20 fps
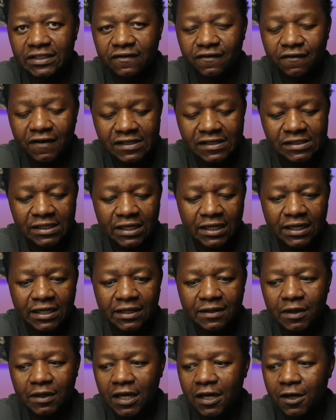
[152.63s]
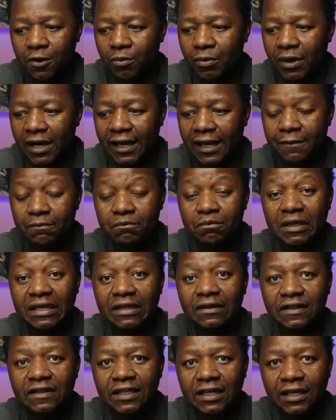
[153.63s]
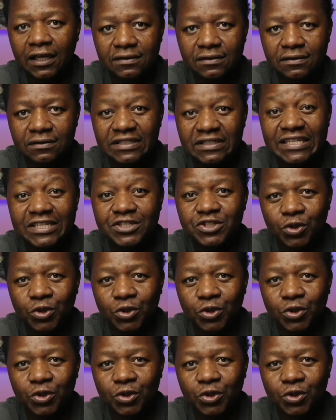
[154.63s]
fascinated by building digital